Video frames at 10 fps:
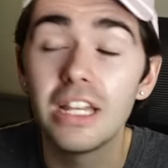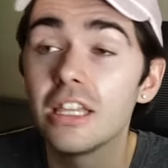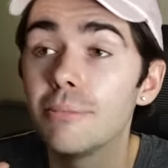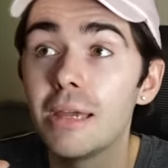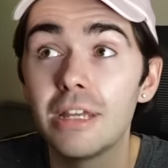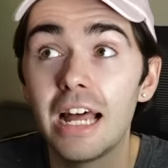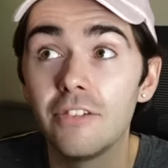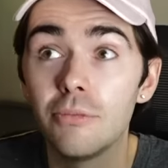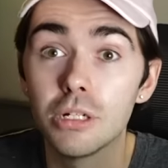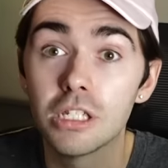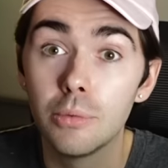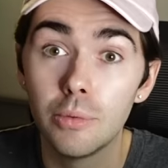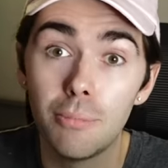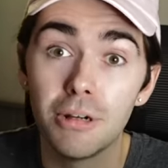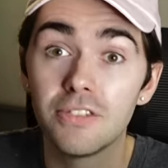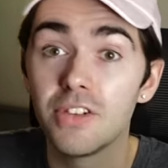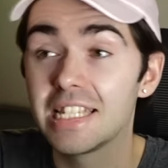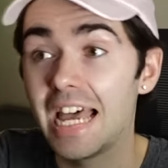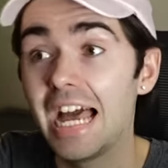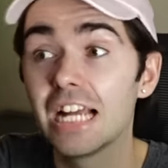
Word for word: If anything, maybe Elphaba is somewhere where butterflies are